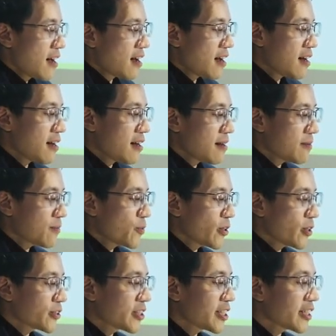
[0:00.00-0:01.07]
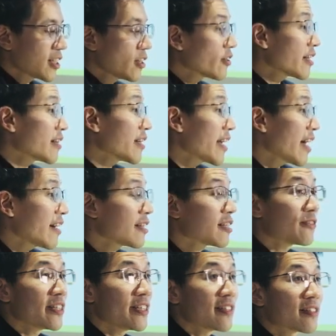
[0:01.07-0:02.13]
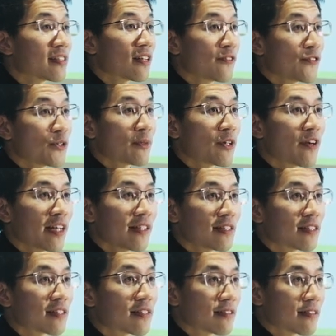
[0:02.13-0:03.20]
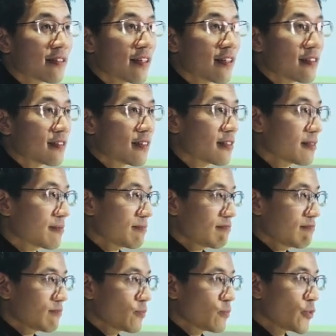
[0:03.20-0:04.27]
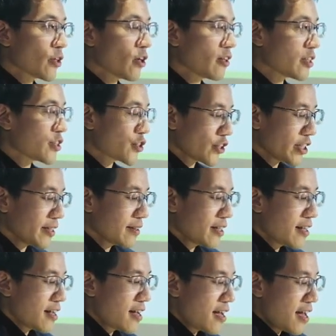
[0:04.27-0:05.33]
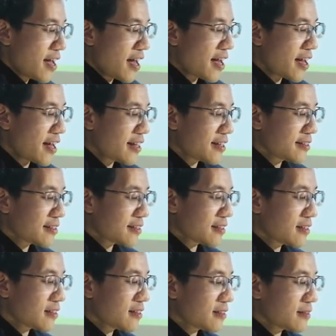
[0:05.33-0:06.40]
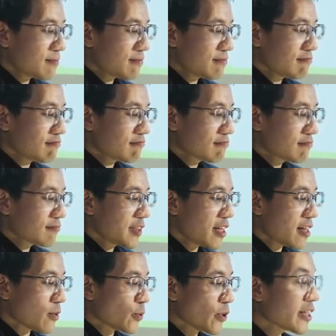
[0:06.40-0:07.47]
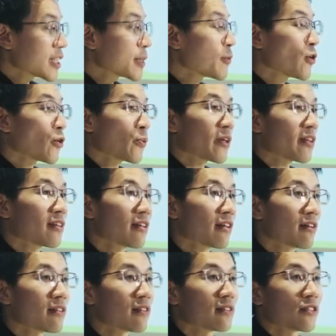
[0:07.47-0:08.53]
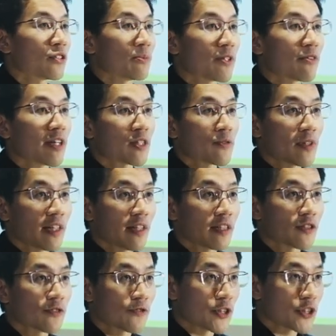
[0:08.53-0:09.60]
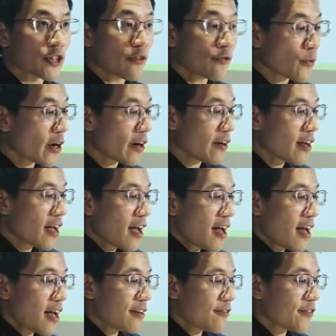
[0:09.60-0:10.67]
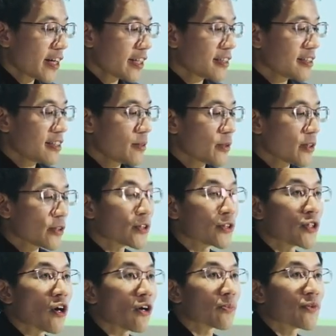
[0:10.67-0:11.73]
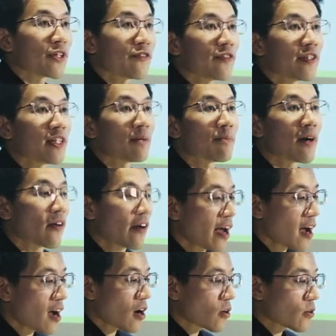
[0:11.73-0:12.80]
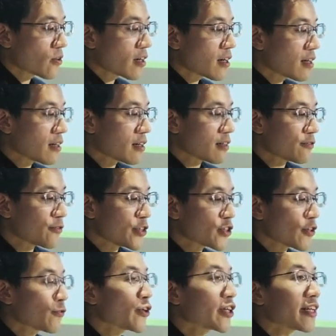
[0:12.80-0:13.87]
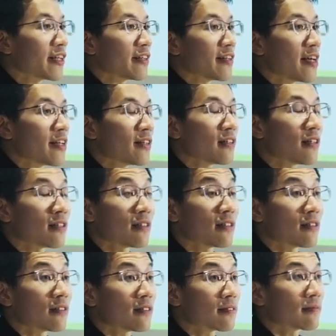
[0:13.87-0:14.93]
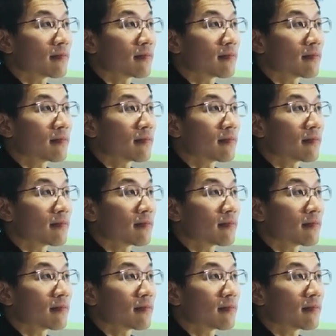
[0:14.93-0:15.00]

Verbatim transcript: Um, we'll also take a look at the categories of human rights that um, we all enjoy. And um, yeah, we'll explore whether there are human rights relating to free software. And finally, we'll also talk briefly about how uh, free software can uh, uh